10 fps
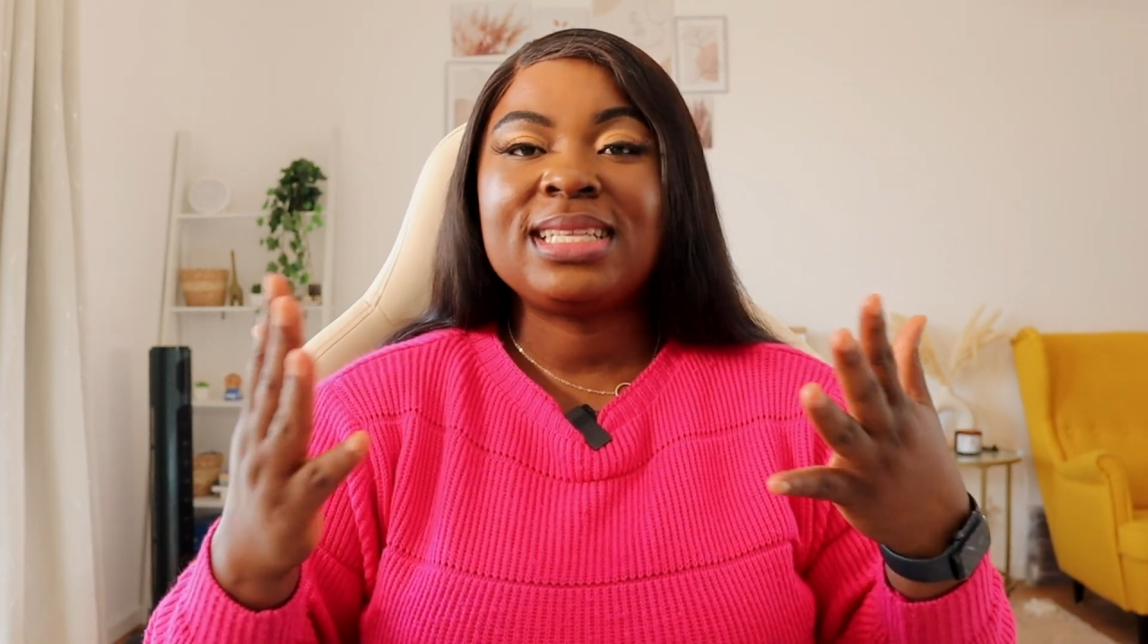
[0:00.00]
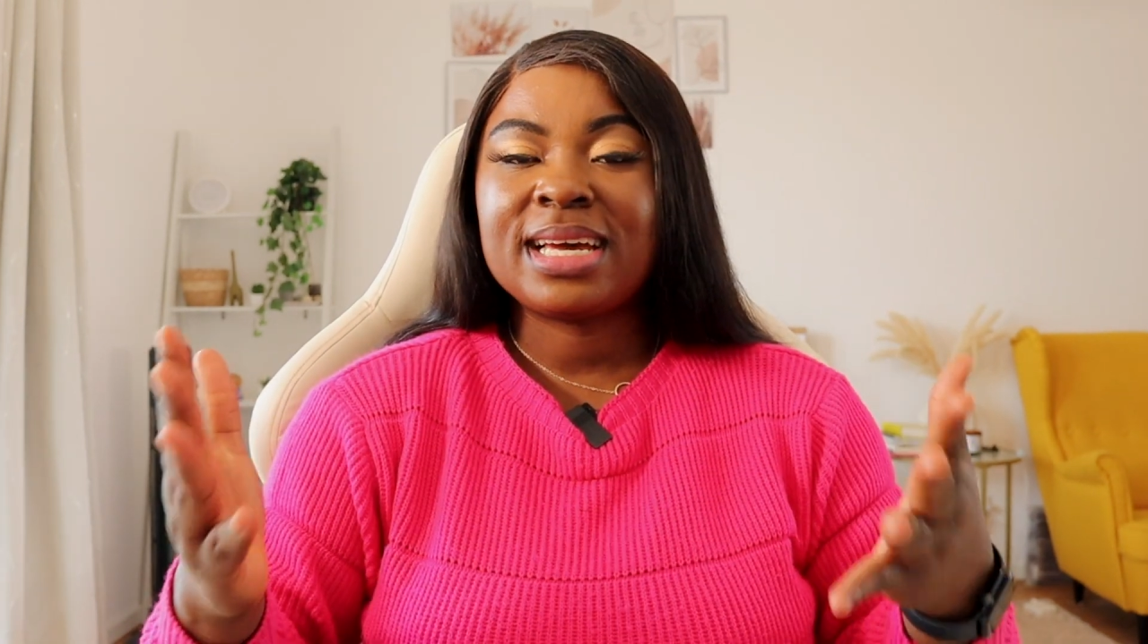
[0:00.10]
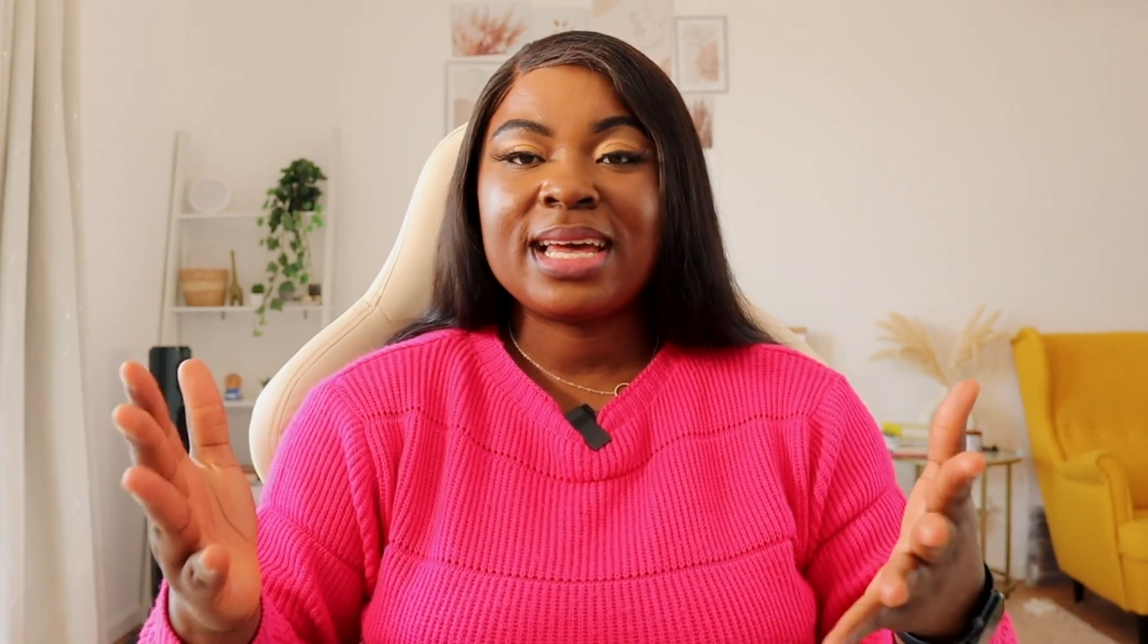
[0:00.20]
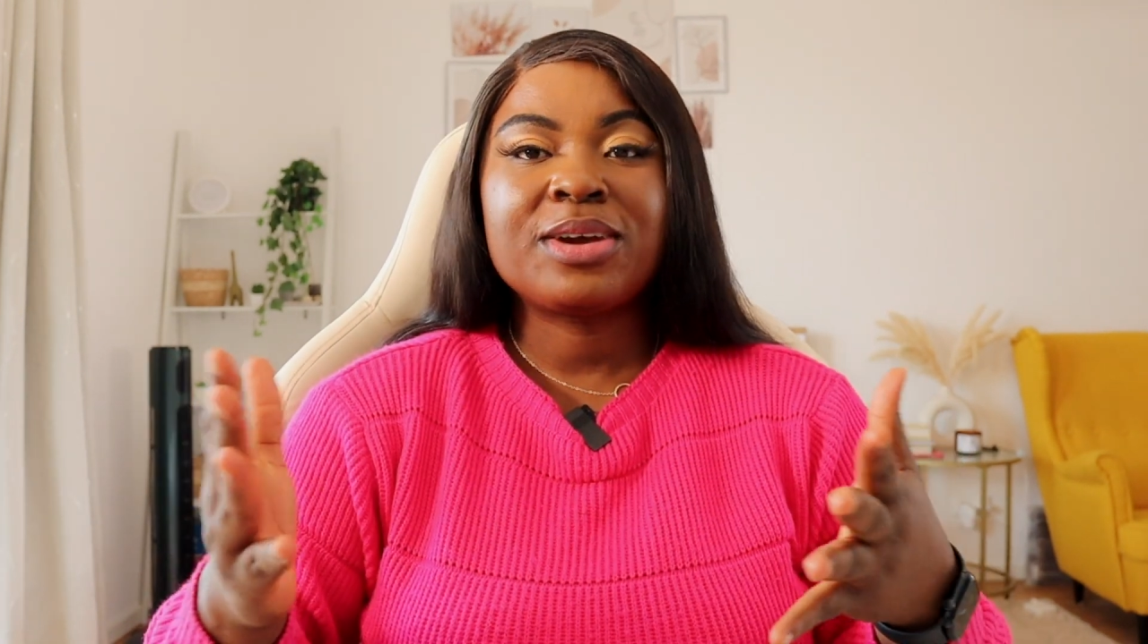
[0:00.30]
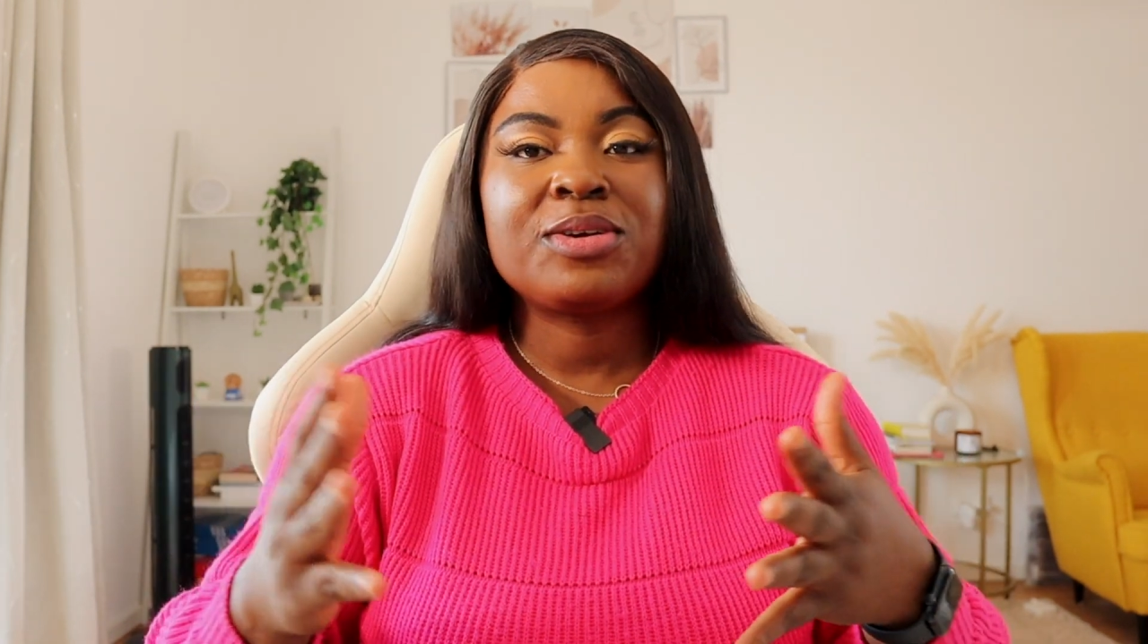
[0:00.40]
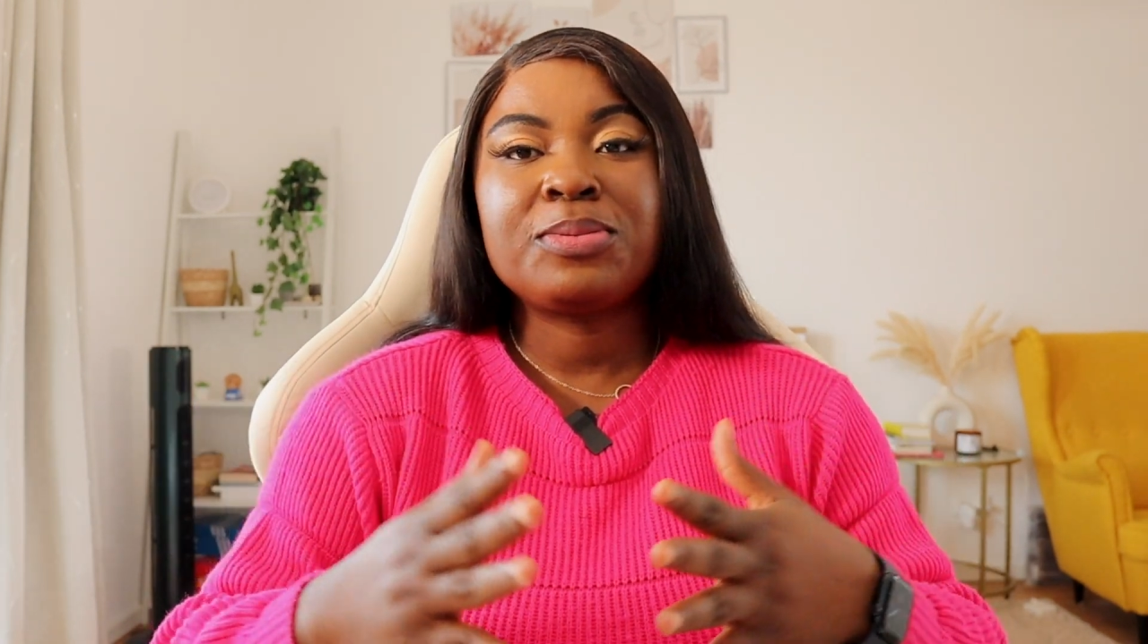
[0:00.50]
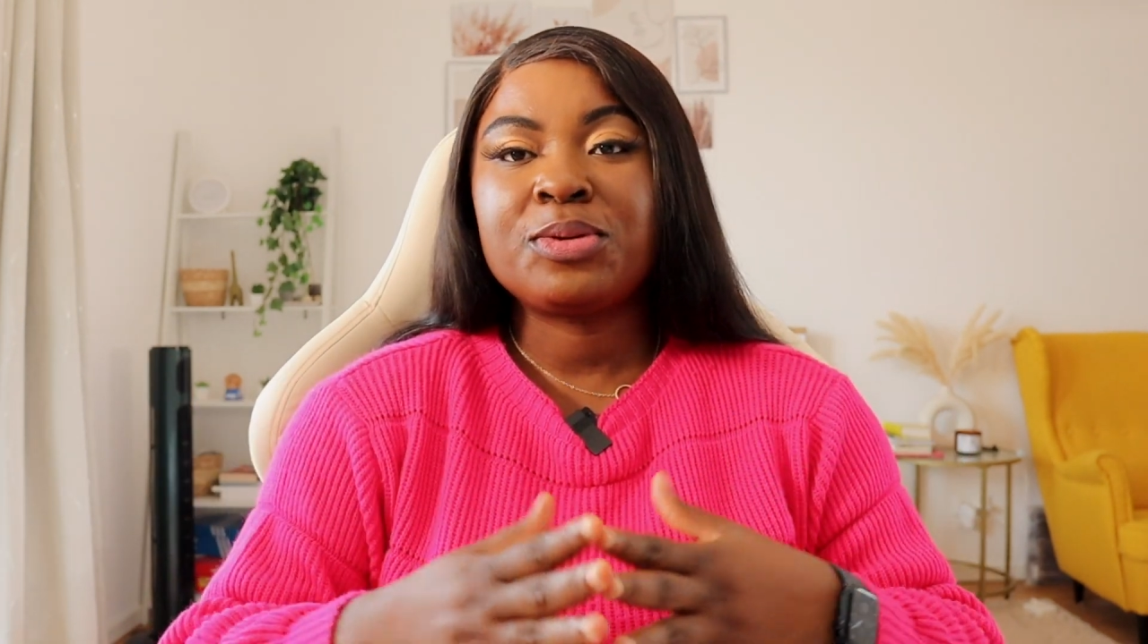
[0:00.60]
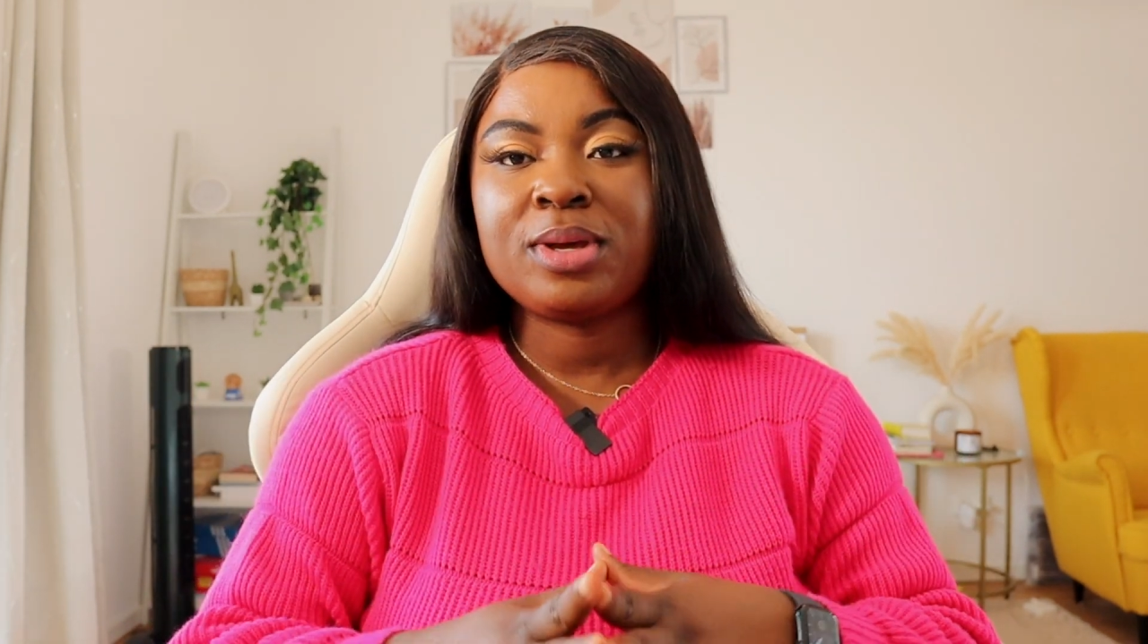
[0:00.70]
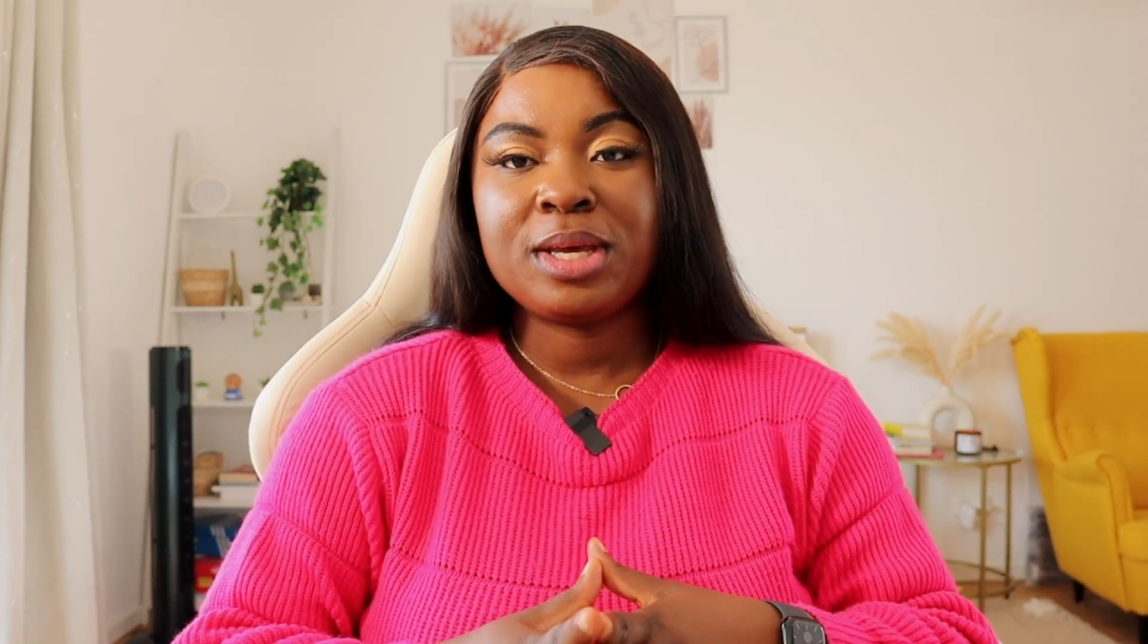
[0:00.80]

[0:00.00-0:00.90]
entire crypto